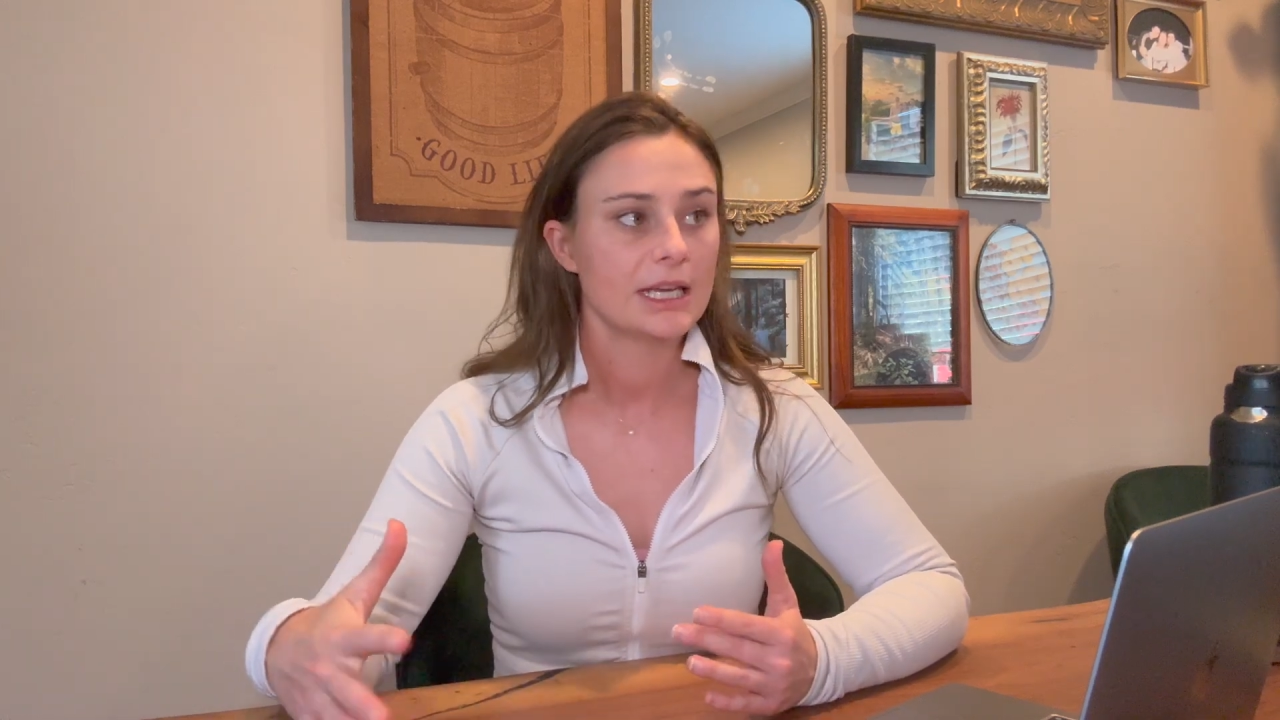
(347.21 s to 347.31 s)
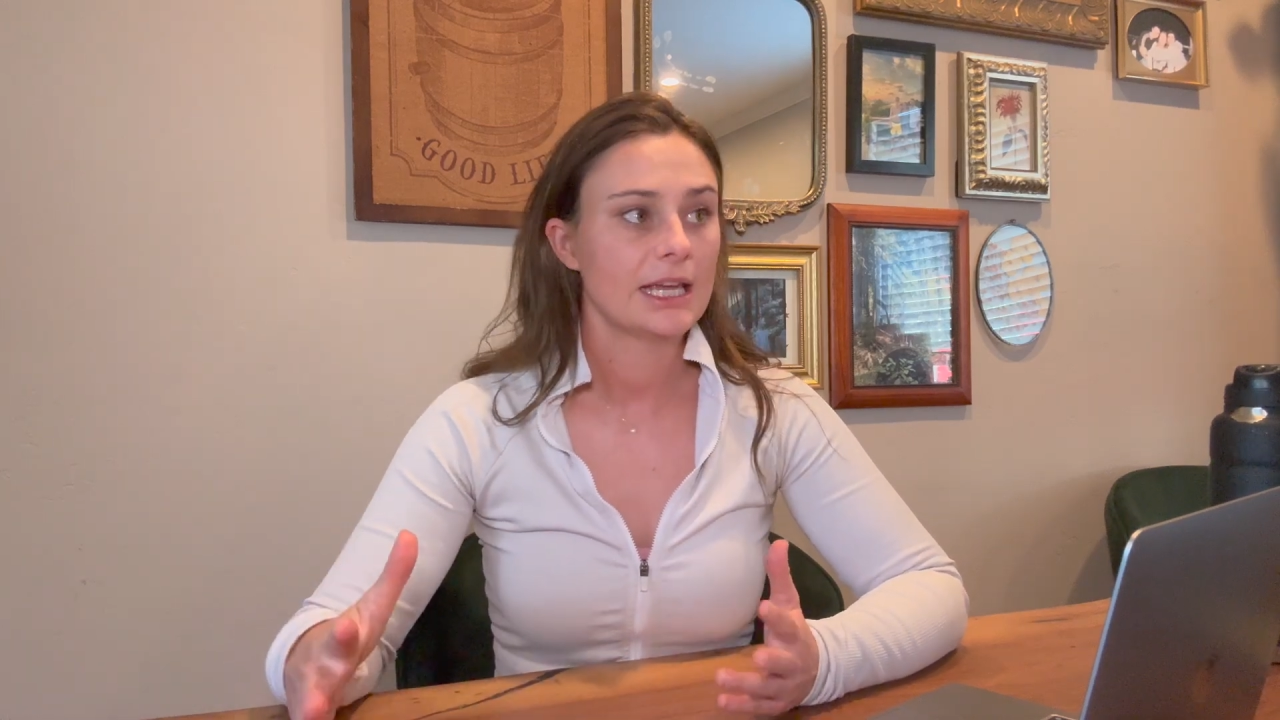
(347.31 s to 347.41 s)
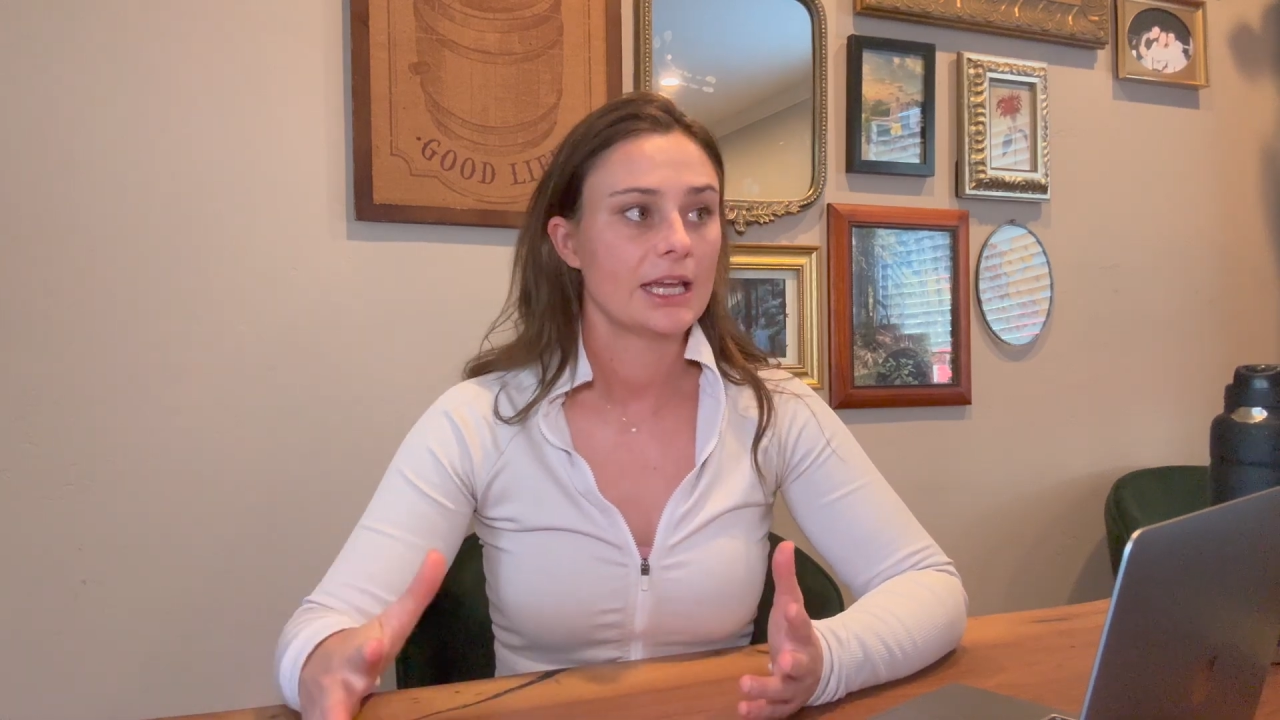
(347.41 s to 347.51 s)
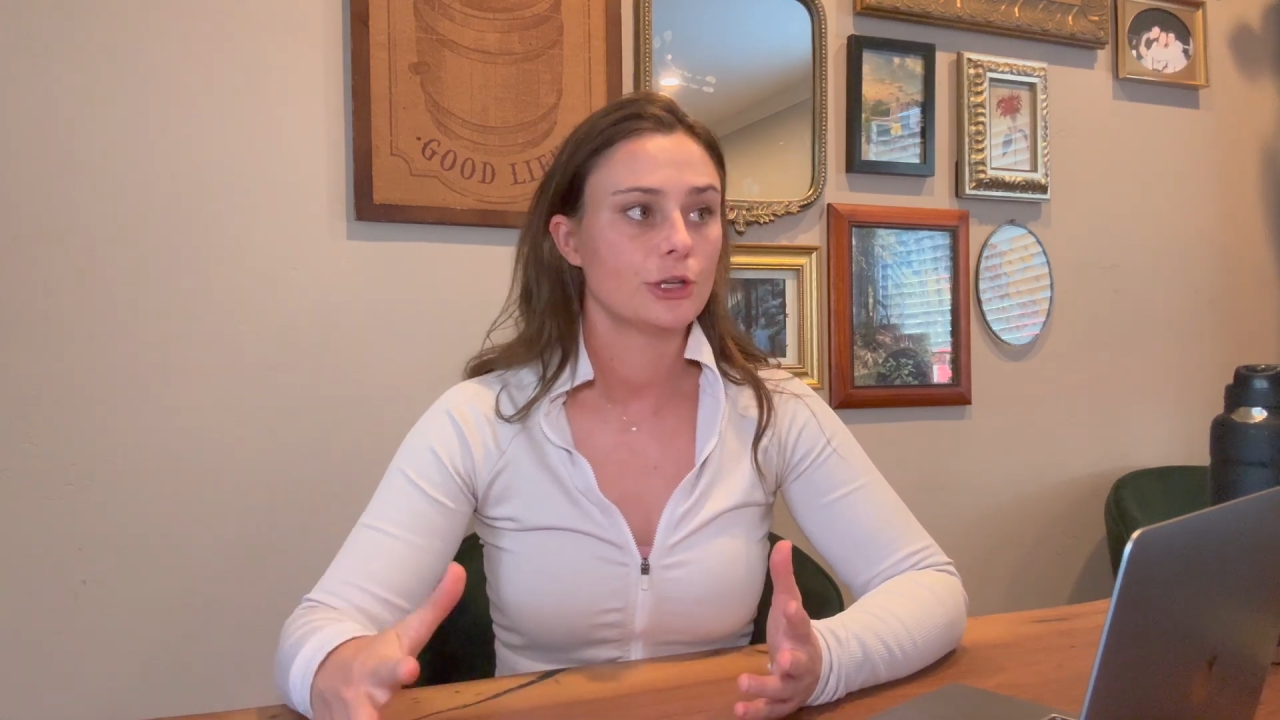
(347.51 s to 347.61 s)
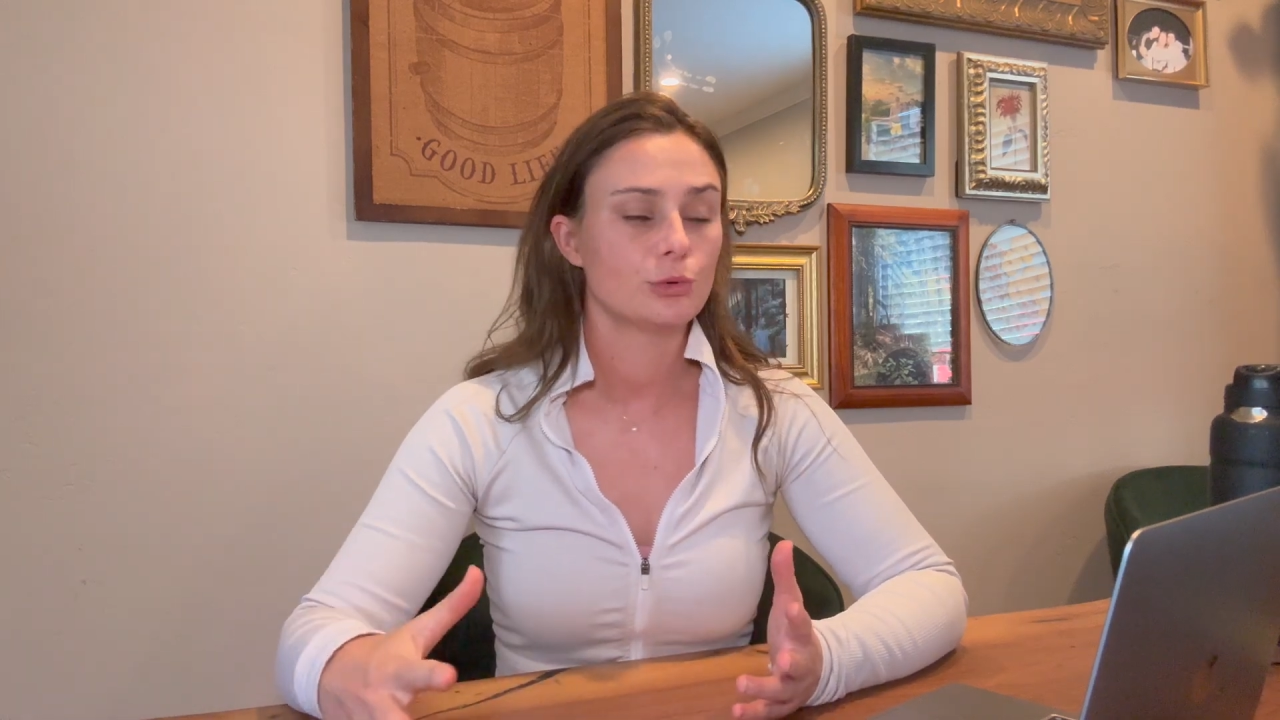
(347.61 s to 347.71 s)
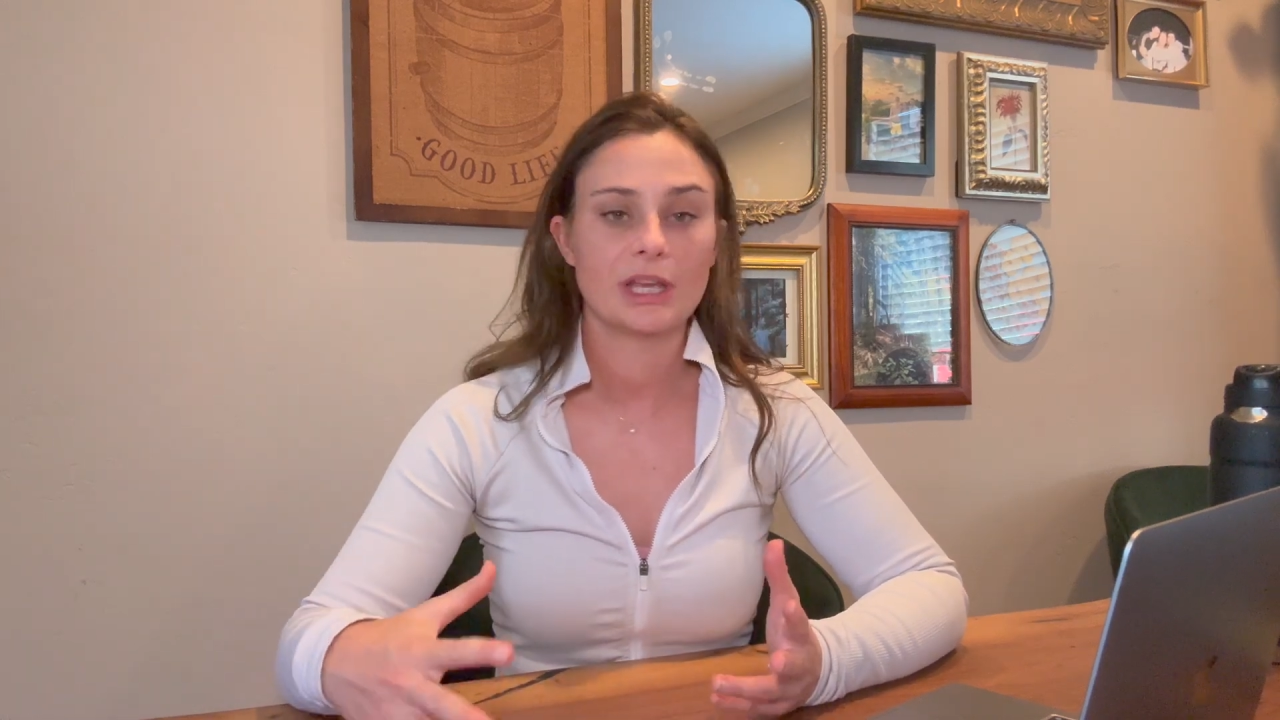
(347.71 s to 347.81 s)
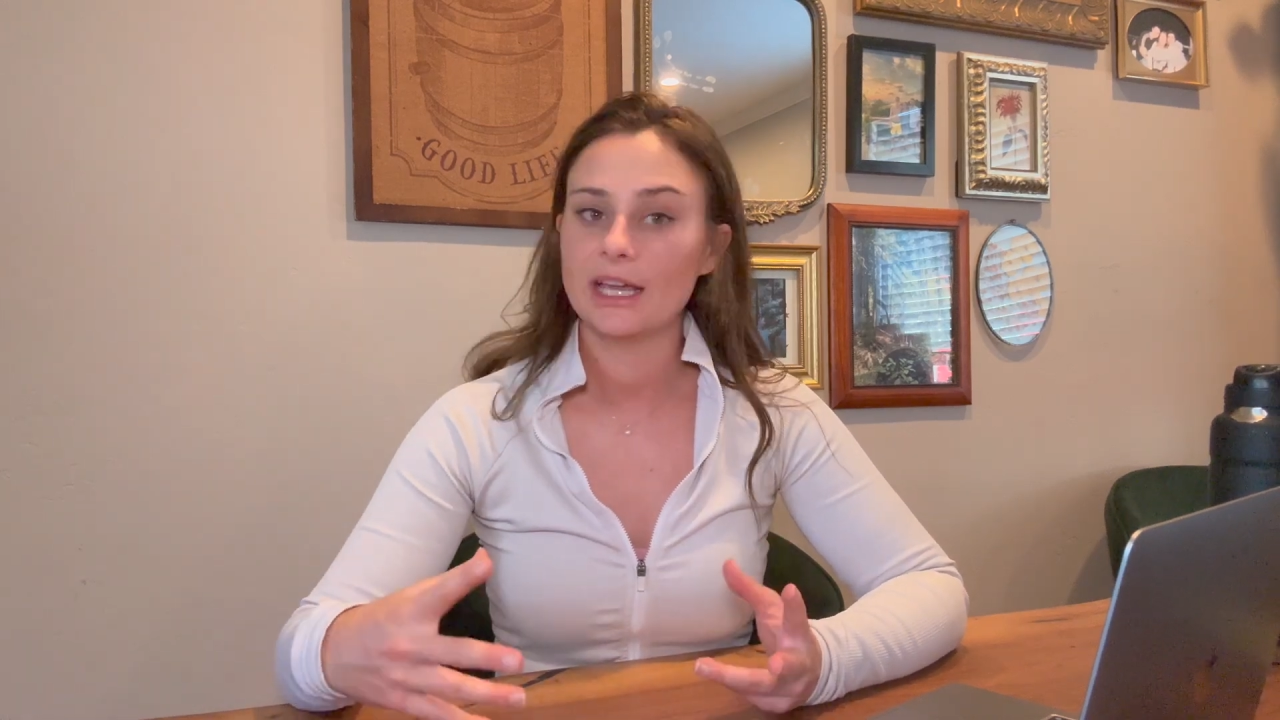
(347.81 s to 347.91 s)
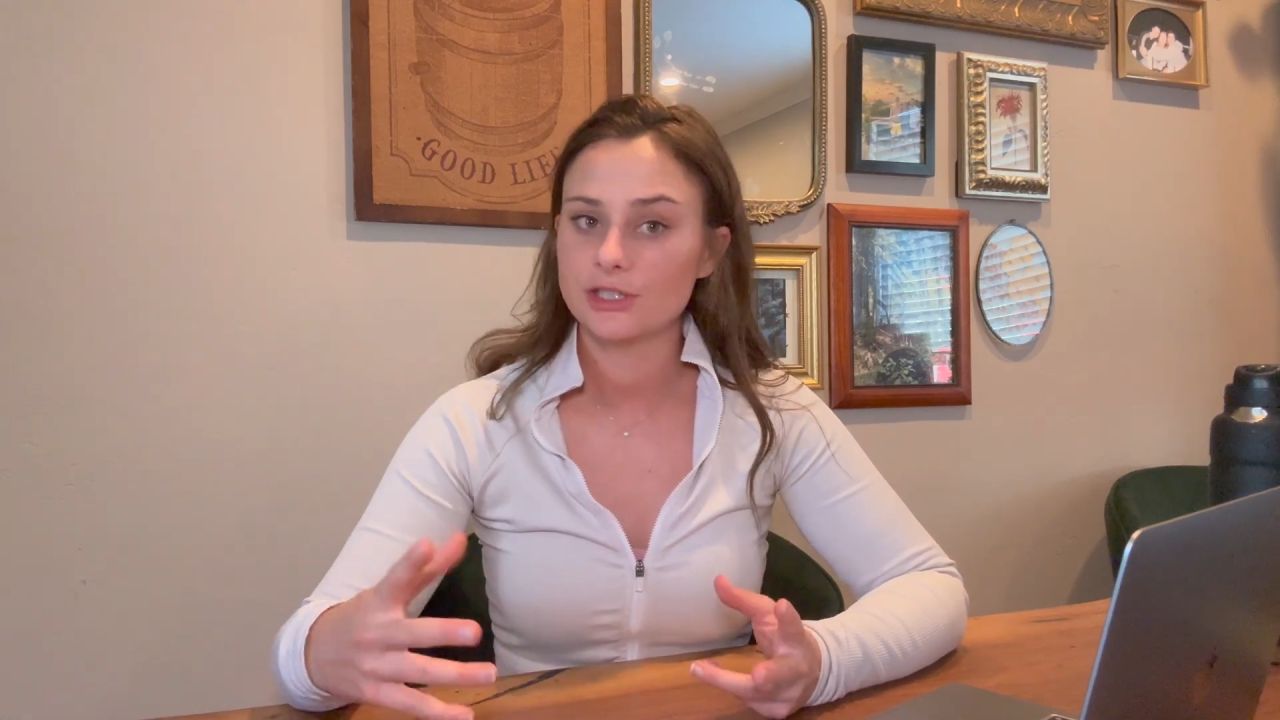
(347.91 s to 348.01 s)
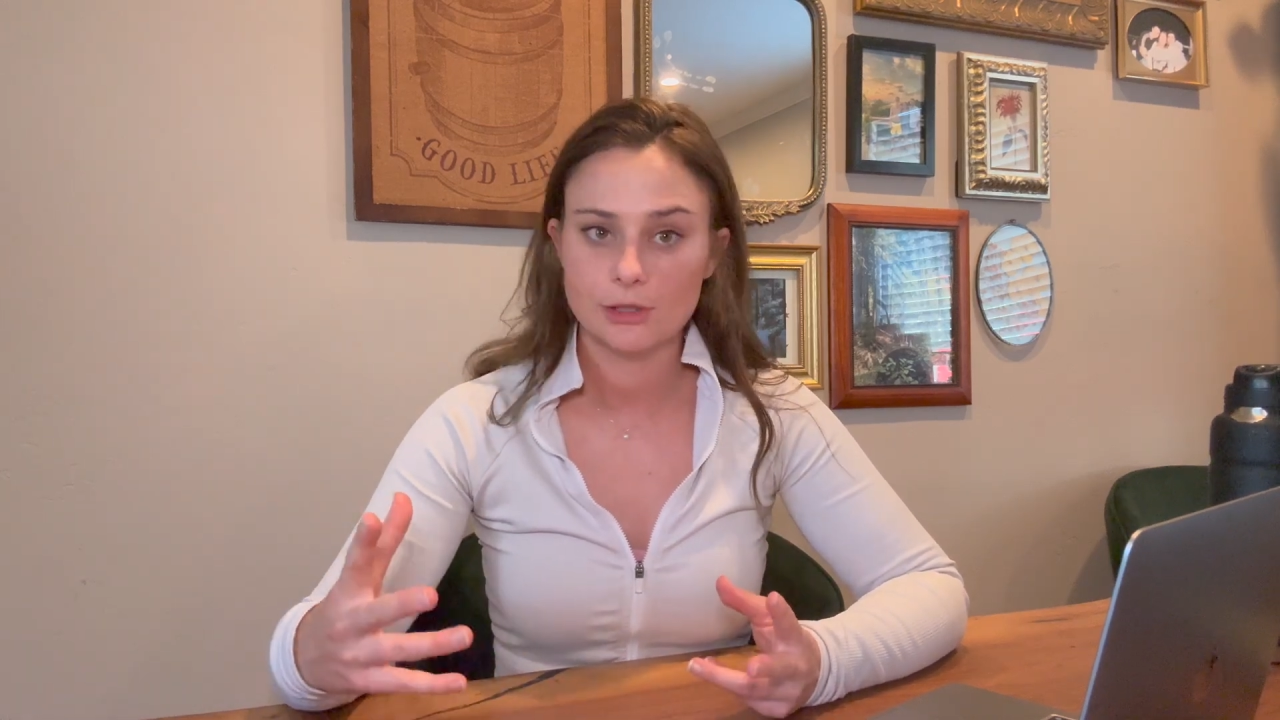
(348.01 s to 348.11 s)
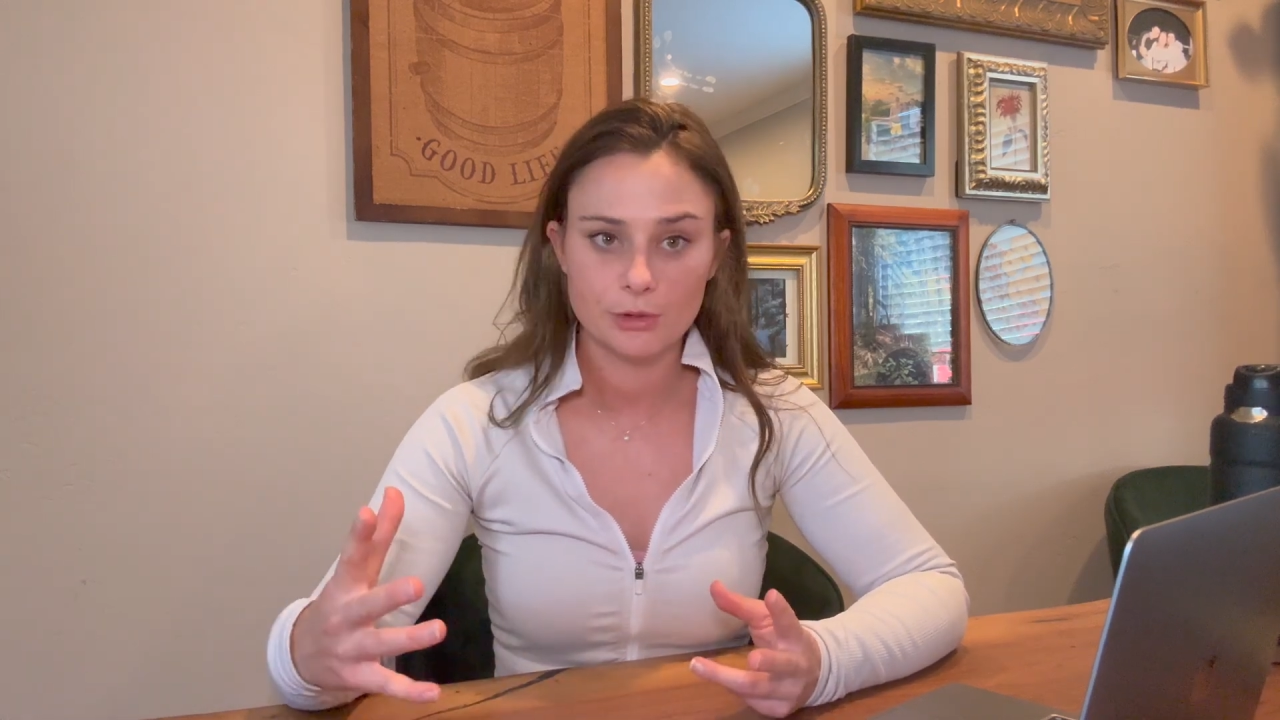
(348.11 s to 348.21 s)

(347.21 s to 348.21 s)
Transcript: and you can't deal